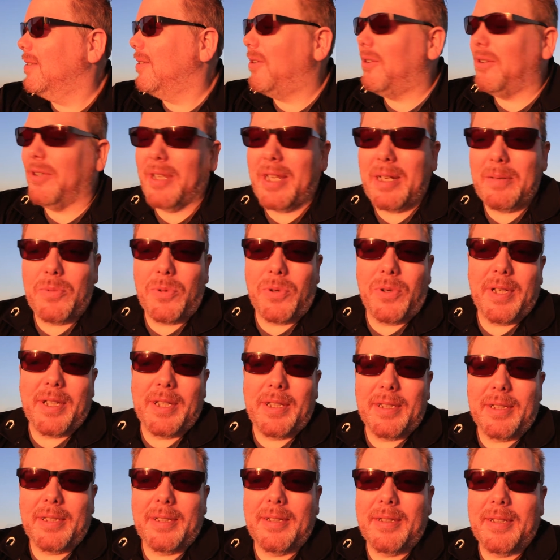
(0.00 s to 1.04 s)
early that
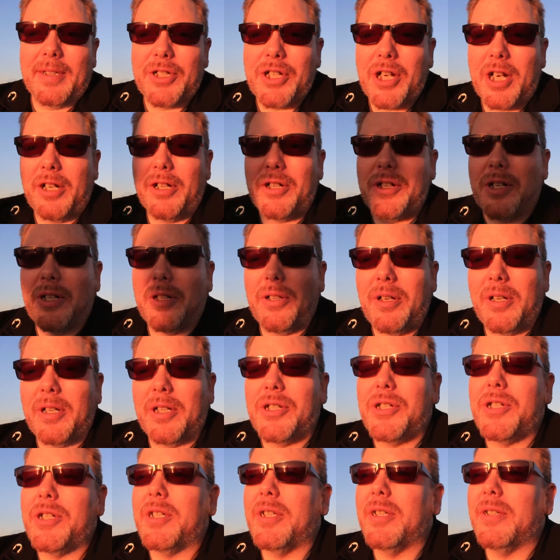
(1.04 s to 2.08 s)
morning, the Challenger
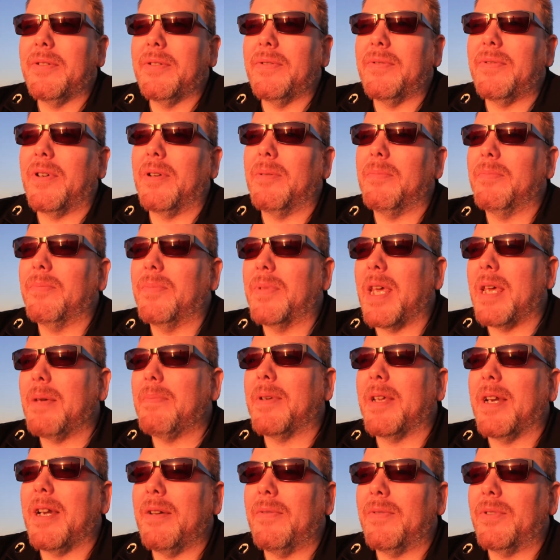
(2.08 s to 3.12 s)
launched from Cape
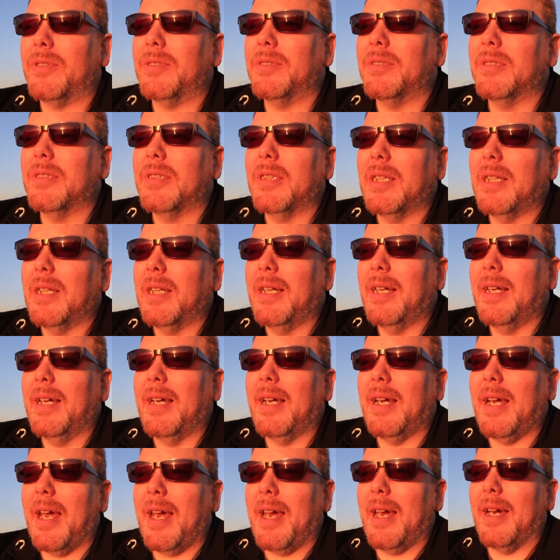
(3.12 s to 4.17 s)
Canaveral
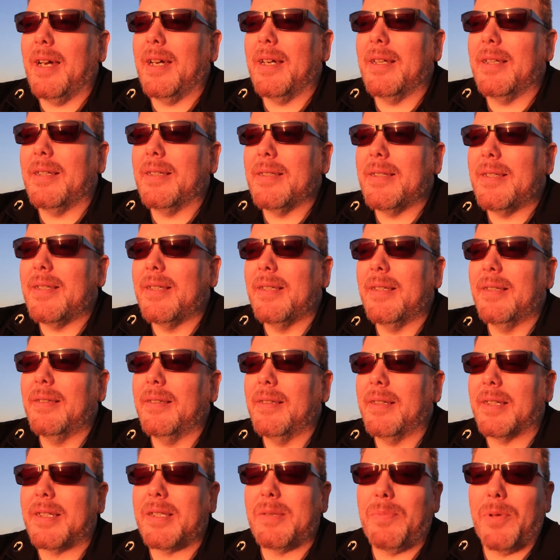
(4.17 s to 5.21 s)
and
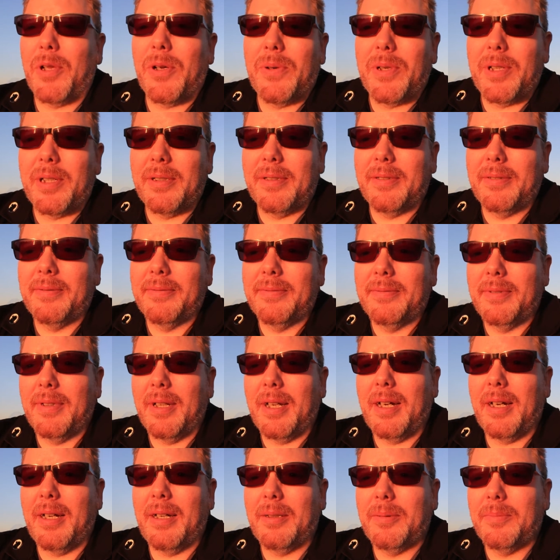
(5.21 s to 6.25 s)
exploded
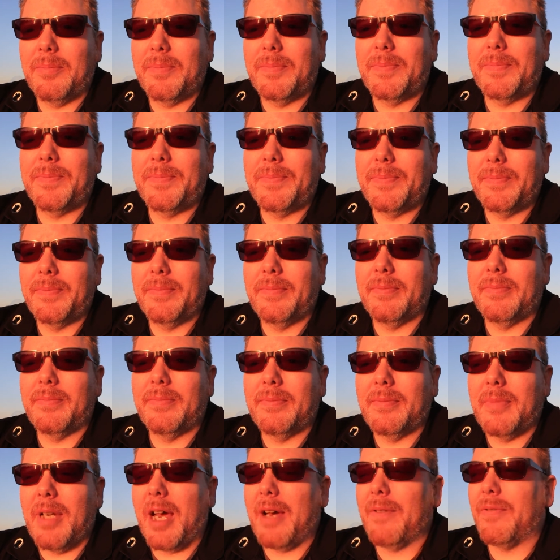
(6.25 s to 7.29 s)

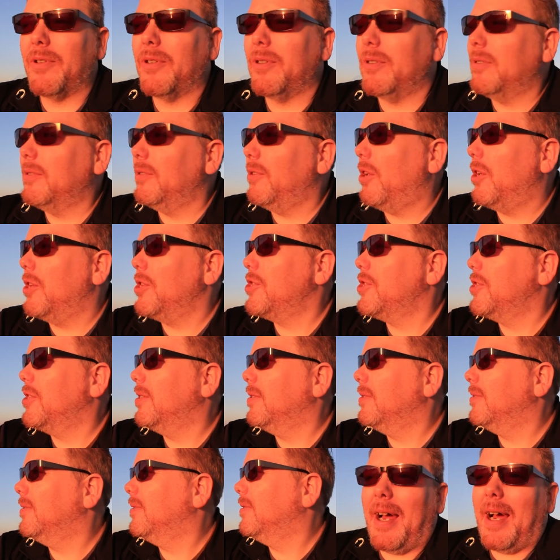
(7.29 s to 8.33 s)
after launch.
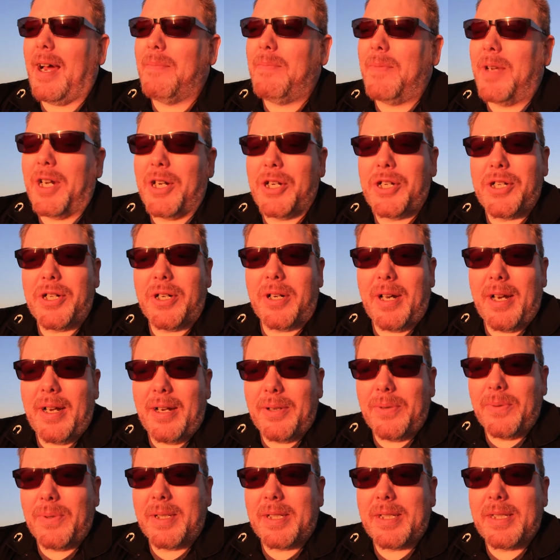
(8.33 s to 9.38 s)
I'm not sure how
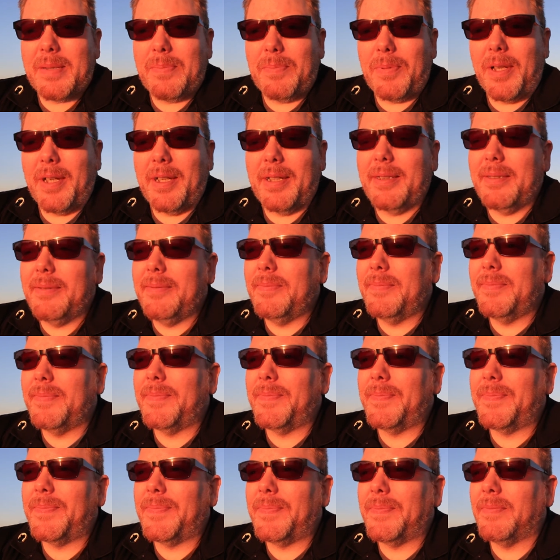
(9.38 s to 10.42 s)
to explain. Are
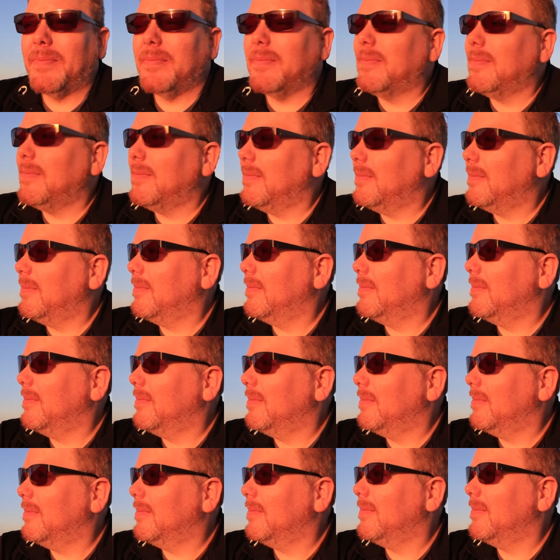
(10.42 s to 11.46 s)

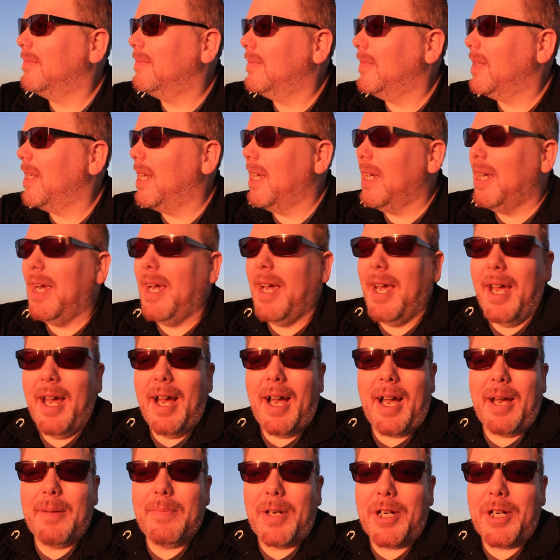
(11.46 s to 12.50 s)
they